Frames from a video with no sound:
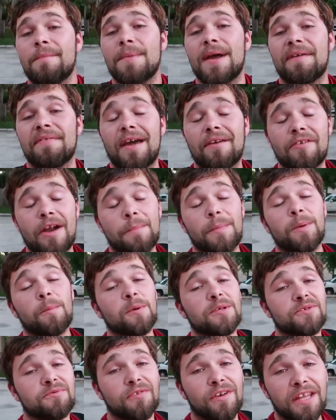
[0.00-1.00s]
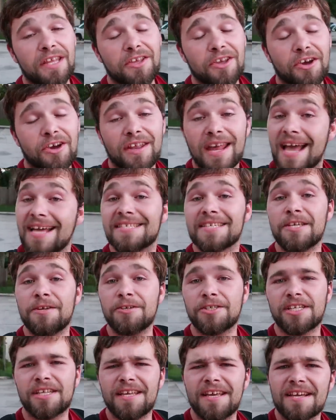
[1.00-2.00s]
Man, that ramen was really good, as it
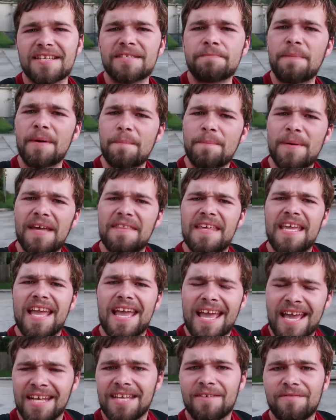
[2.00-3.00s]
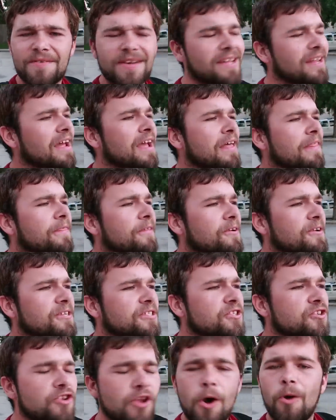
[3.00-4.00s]
usually is. But by the end of it, there
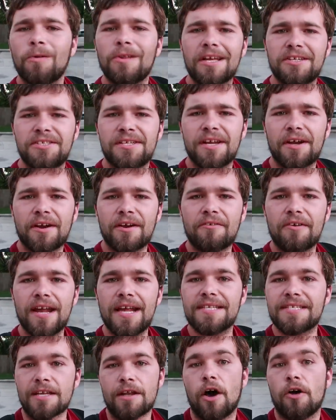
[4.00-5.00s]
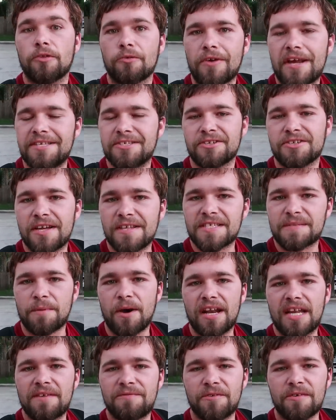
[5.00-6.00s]
is no legendary raids, and all the raids are done
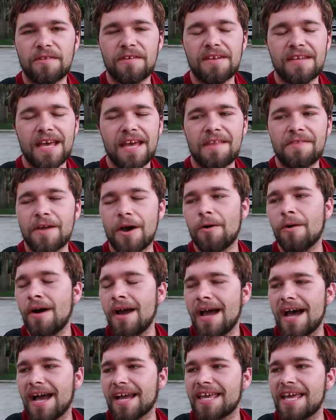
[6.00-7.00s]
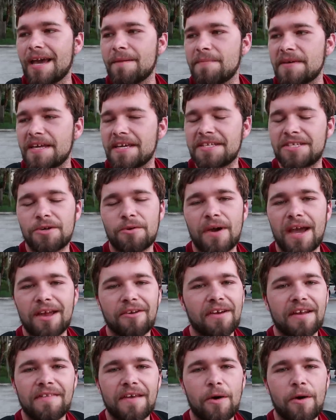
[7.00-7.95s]
spawning for the day. Though, I can't be too angry.